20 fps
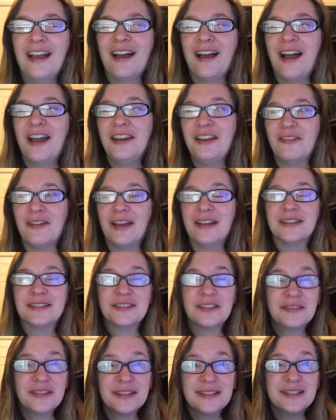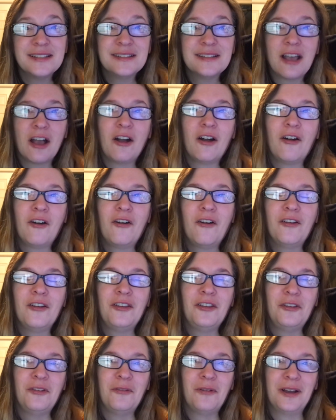anyway, so this is how
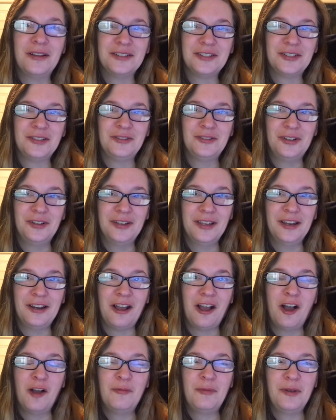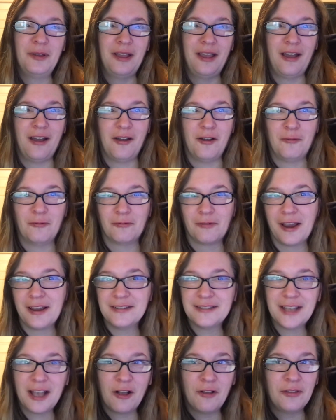you want to look it up
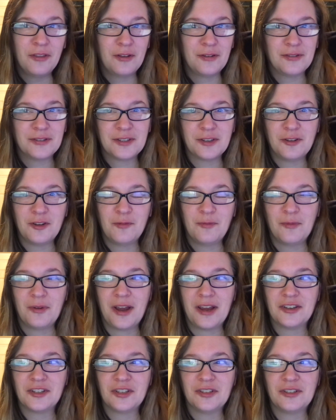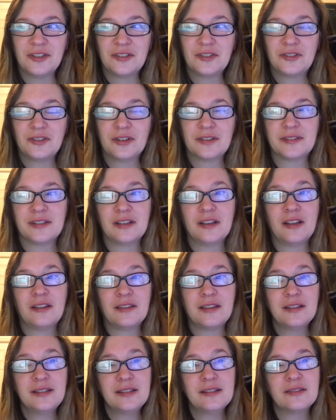Write down those enumeration districts.
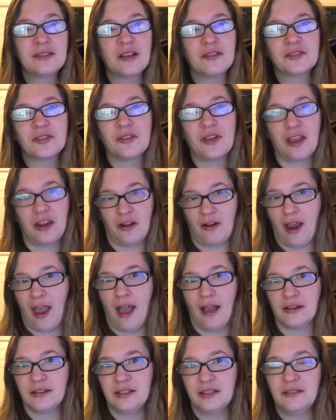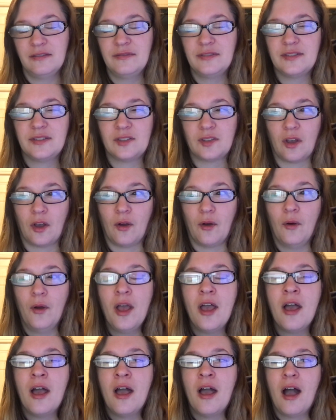This is also interactive, so
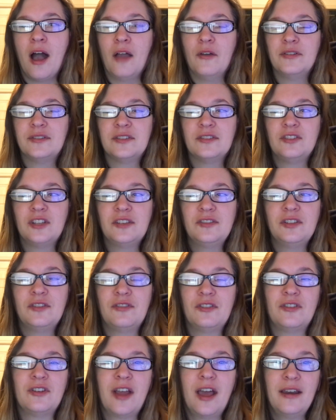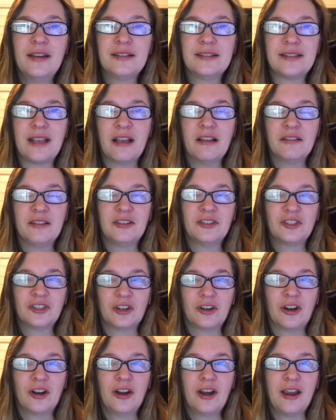I would suggest if you're not exactly
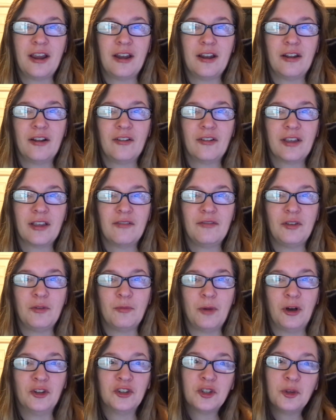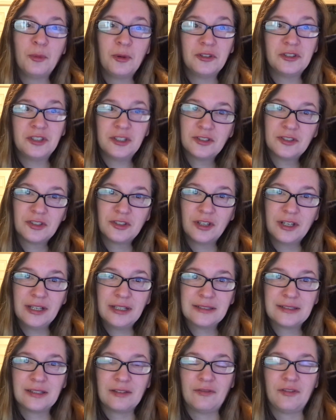sure, and it'll give you multiple
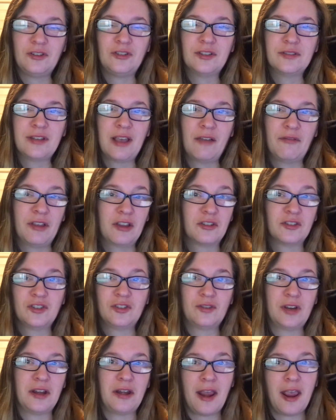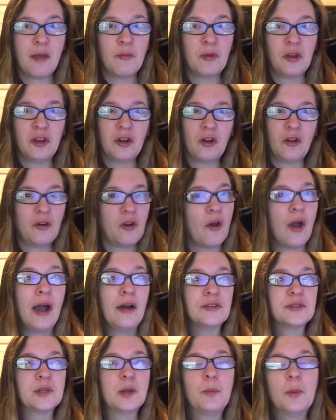districts if you just have like a street name but you don't know a
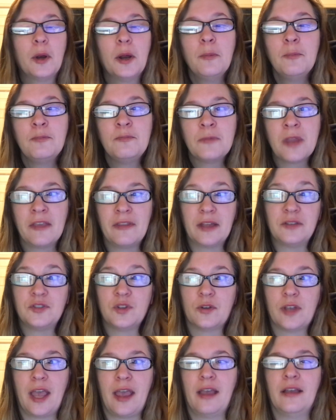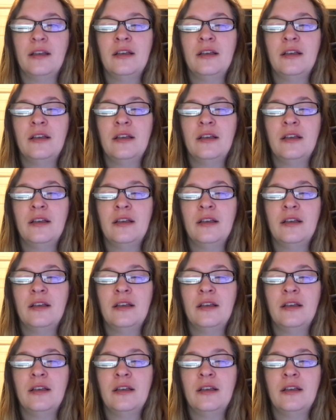house number, that's okay.